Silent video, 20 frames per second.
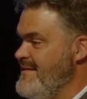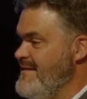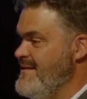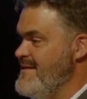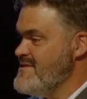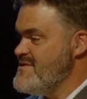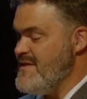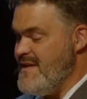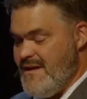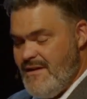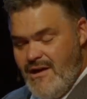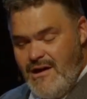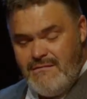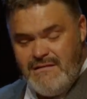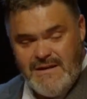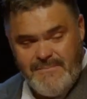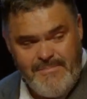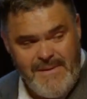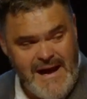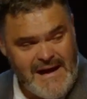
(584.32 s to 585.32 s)
So they
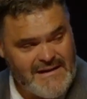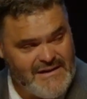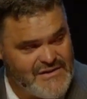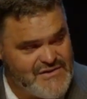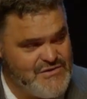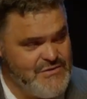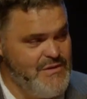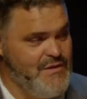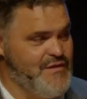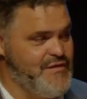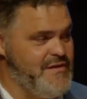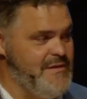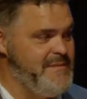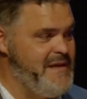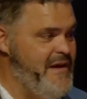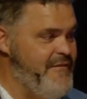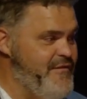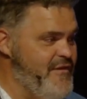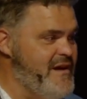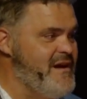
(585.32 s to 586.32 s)
hurry back to Jerusalem.
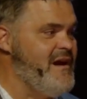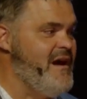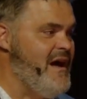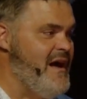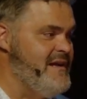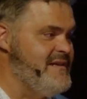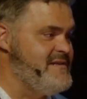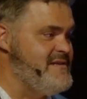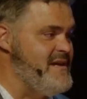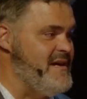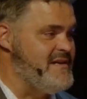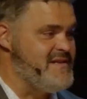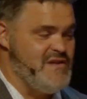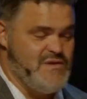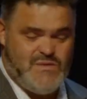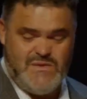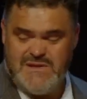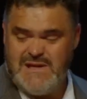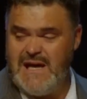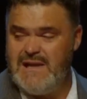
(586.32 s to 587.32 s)
Now, for context,
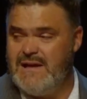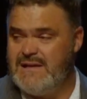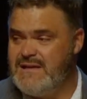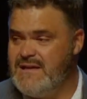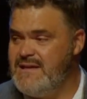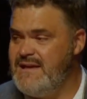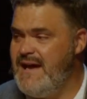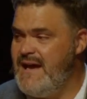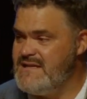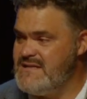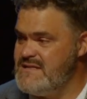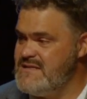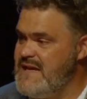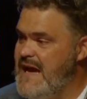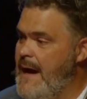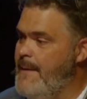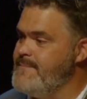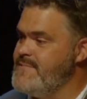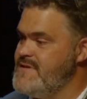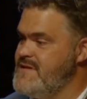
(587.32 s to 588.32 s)
this was not like the days and
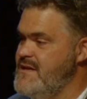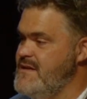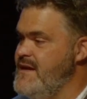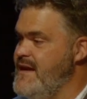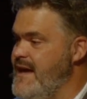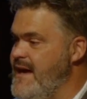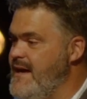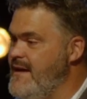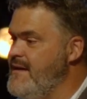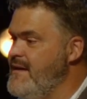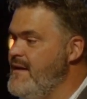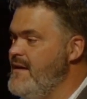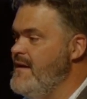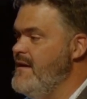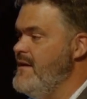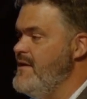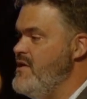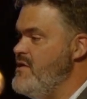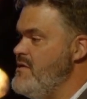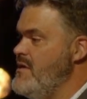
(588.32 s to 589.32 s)
times of today.
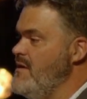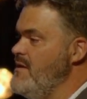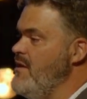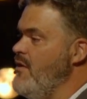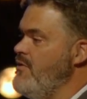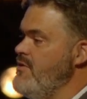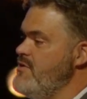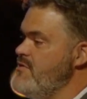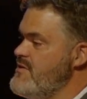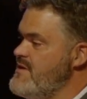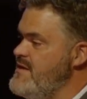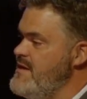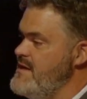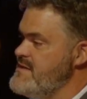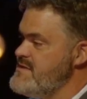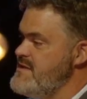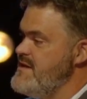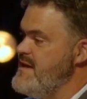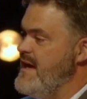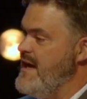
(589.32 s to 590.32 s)
You didn't load your
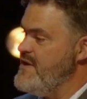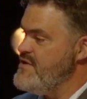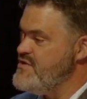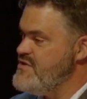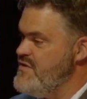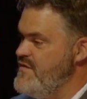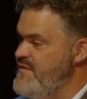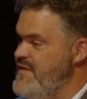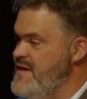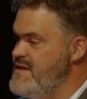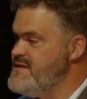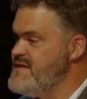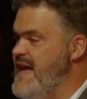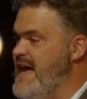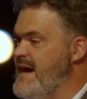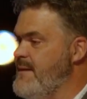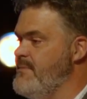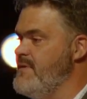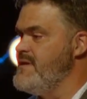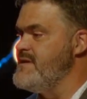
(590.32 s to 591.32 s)
kids in the SUV,
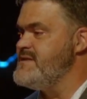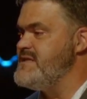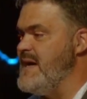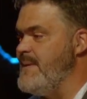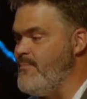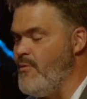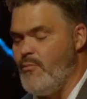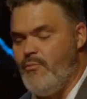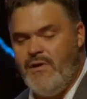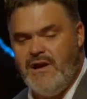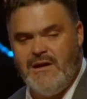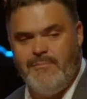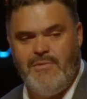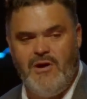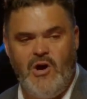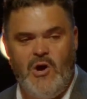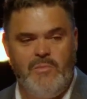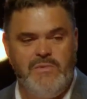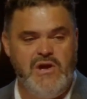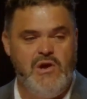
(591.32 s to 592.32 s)
take them to the temple, and bring them
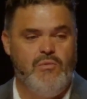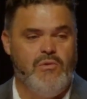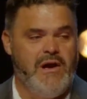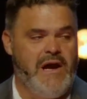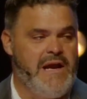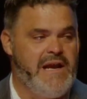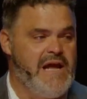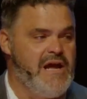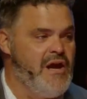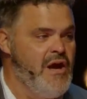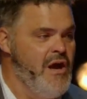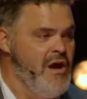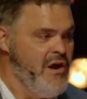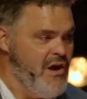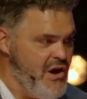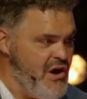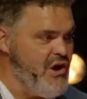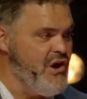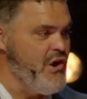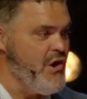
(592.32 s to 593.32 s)
home. You were in a
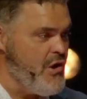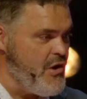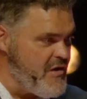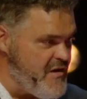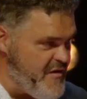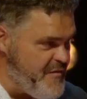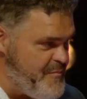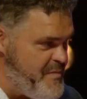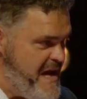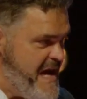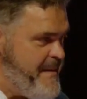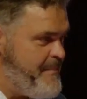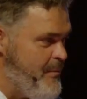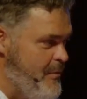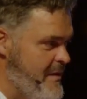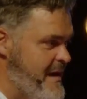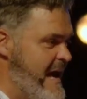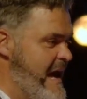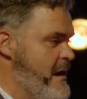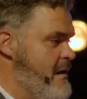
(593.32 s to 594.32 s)
herd of
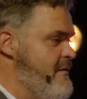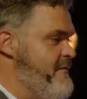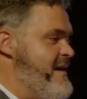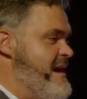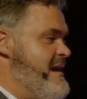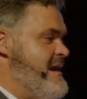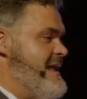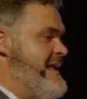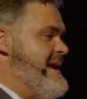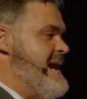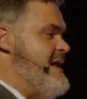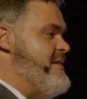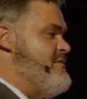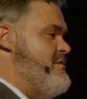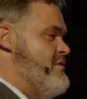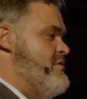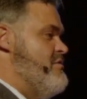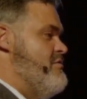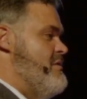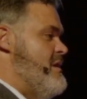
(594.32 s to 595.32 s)
people caravanning together
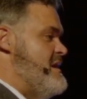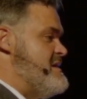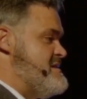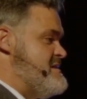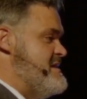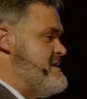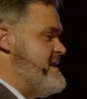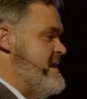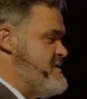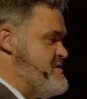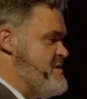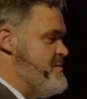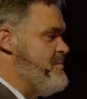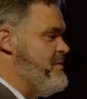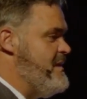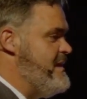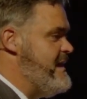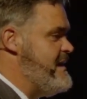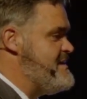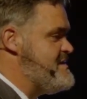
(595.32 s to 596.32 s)
across the desert
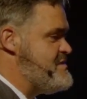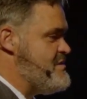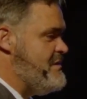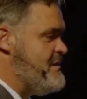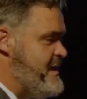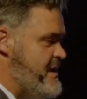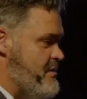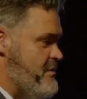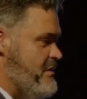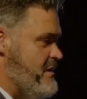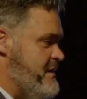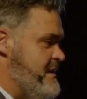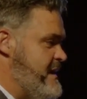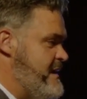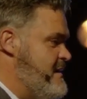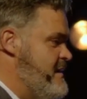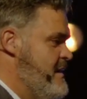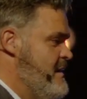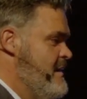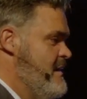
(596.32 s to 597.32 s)
plain. So
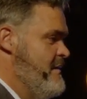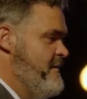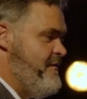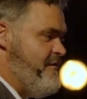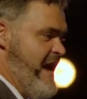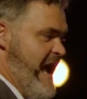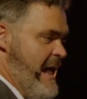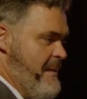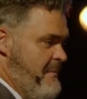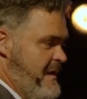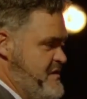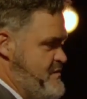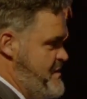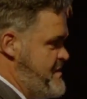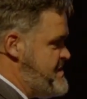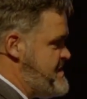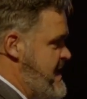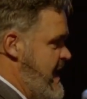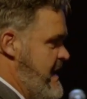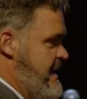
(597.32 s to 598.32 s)
literally, families would
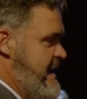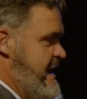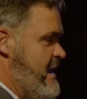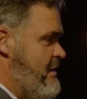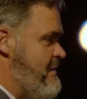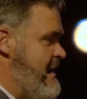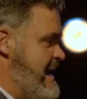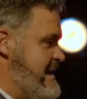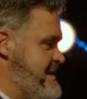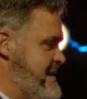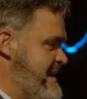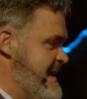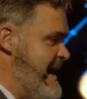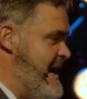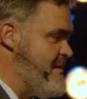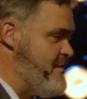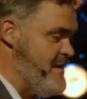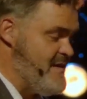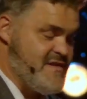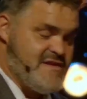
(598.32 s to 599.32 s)
just kind of interact
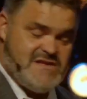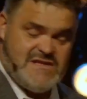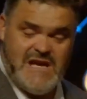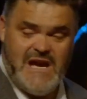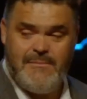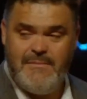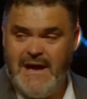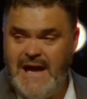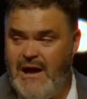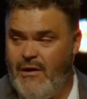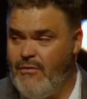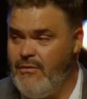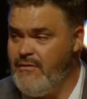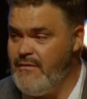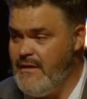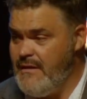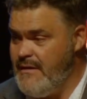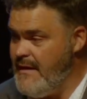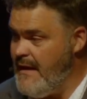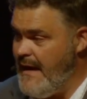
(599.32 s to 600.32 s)
together. And somehow or
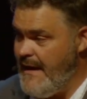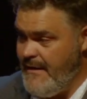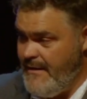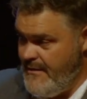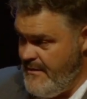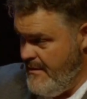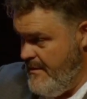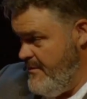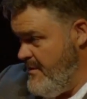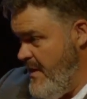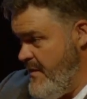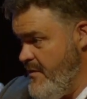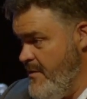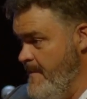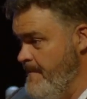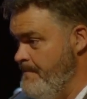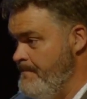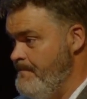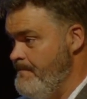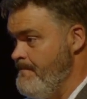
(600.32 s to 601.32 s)
another,
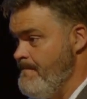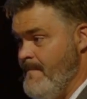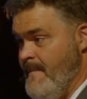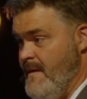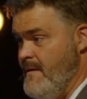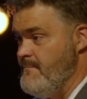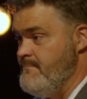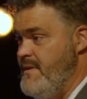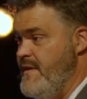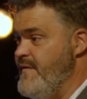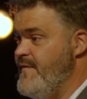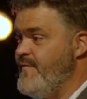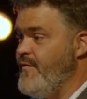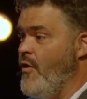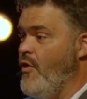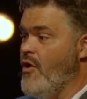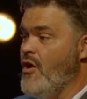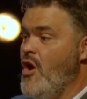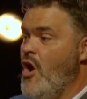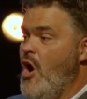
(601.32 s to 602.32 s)

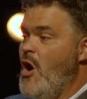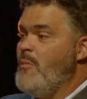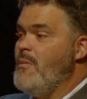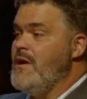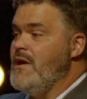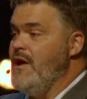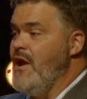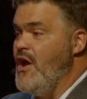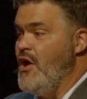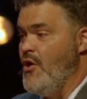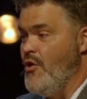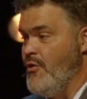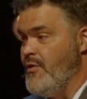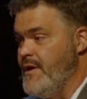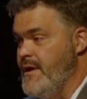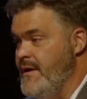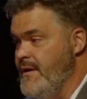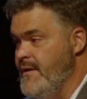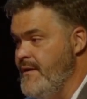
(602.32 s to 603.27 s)
before Home Alone,